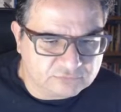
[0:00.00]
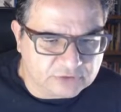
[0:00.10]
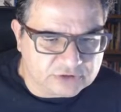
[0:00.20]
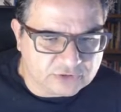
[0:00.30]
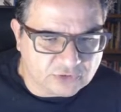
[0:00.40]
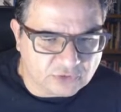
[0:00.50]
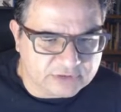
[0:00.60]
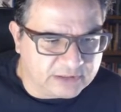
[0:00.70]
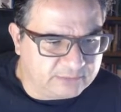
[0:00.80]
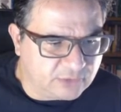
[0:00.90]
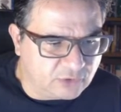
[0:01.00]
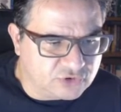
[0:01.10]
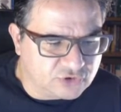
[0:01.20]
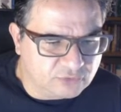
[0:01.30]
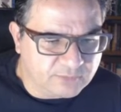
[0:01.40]
a strong team
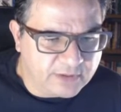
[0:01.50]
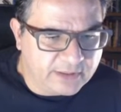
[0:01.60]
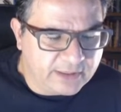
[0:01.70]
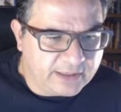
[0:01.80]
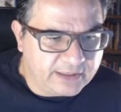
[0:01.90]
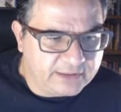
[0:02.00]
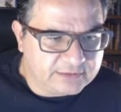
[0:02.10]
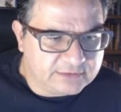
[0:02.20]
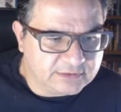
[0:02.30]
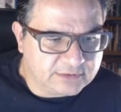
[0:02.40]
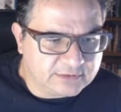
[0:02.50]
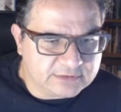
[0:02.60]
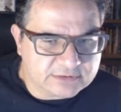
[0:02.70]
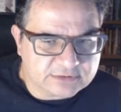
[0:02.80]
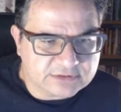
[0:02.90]
also, and
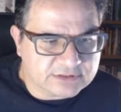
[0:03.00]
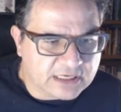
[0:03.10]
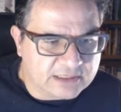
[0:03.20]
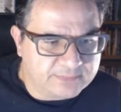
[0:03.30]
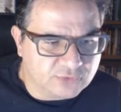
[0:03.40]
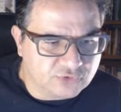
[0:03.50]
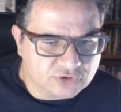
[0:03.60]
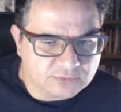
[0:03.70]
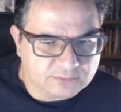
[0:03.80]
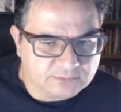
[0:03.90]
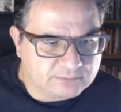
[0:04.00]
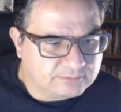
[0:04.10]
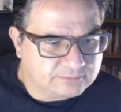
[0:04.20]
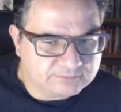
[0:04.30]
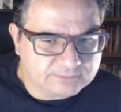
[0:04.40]
Cyprus
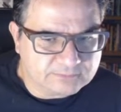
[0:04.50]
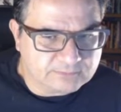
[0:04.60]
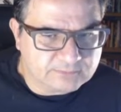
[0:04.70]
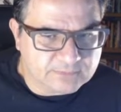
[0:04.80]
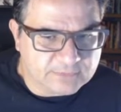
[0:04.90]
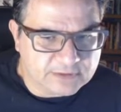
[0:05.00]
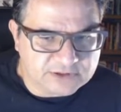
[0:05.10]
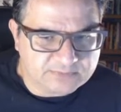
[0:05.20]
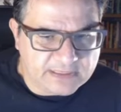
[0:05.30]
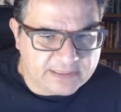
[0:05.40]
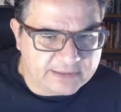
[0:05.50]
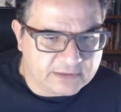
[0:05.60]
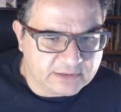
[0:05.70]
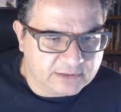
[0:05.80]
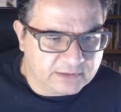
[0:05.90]
is playing
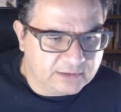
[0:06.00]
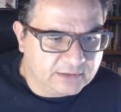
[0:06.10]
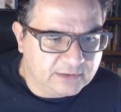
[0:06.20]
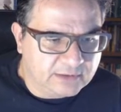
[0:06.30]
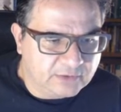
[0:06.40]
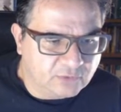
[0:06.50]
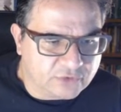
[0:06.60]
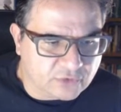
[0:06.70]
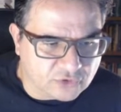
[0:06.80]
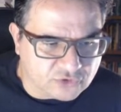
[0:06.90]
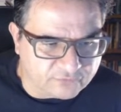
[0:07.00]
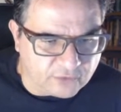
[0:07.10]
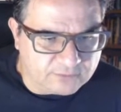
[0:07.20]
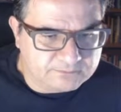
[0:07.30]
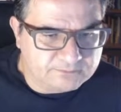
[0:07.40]
with
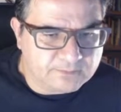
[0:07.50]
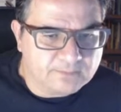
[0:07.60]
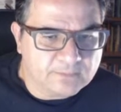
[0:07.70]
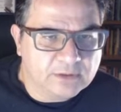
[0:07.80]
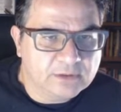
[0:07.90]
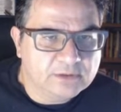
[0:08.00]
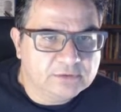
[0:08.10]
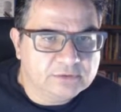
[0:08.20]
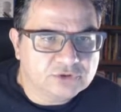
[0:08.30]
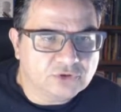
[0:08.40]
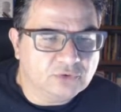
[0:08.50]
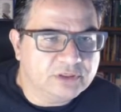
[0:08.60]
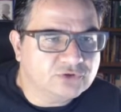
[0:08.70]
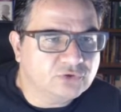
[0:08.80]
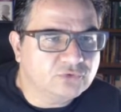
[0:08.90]
Kosovo. So
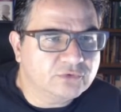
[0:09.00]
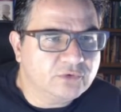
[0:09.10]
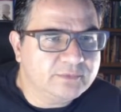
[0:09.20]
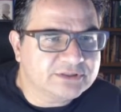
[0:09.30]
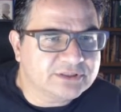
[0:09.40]
let's go to the women's